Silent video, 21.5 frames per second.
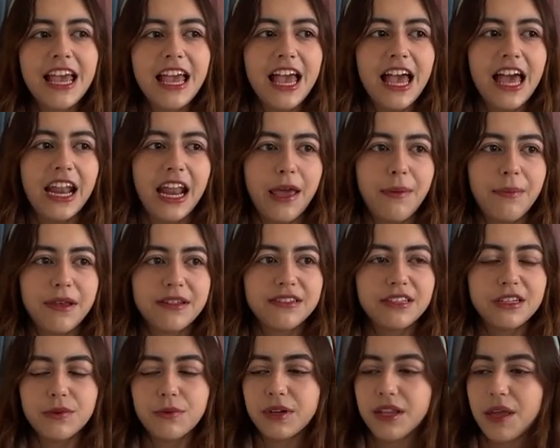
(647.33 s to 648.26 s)
And I
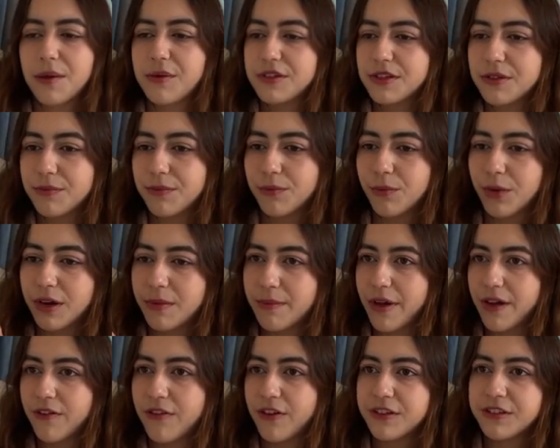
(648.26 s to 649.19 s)
basically would give it to one of
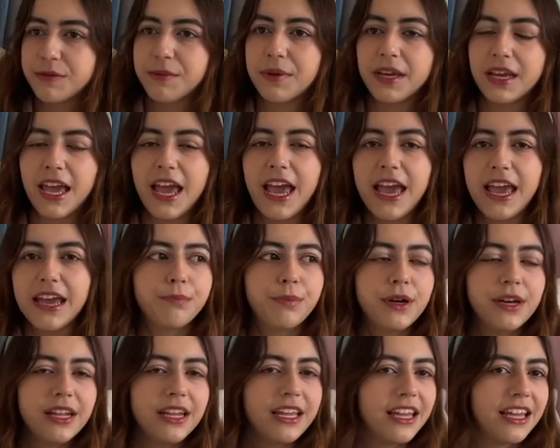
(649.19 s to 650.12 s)
my friends and be like, hey,
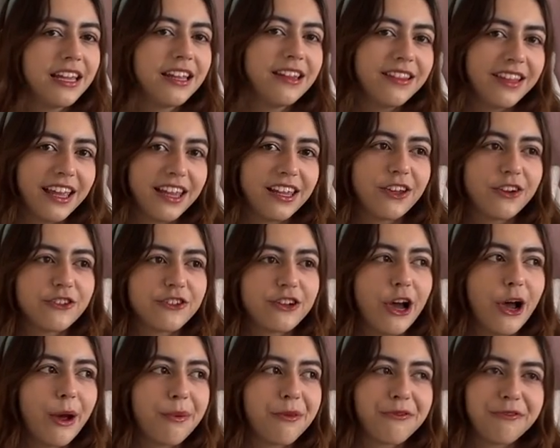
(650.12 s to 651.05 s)
put in like your
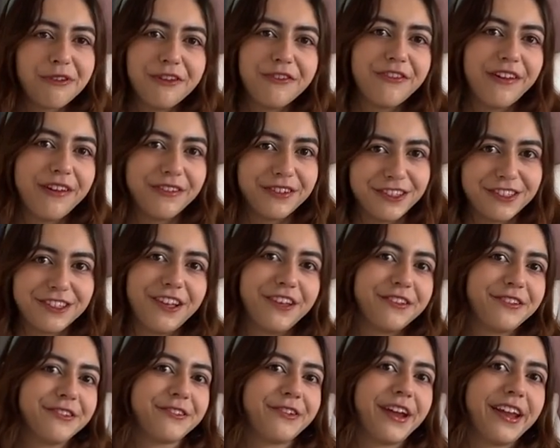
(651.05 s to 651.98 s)
top 3 favorite
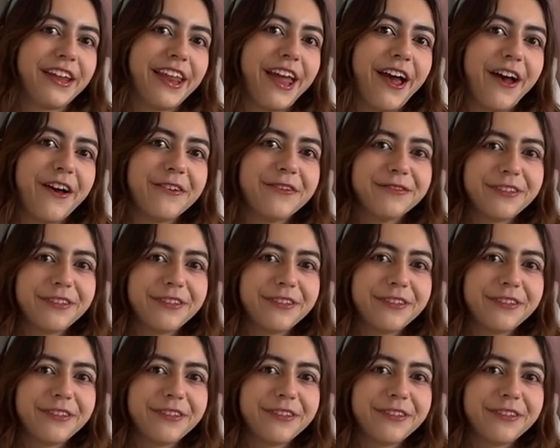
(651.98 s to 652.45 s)
songs right now.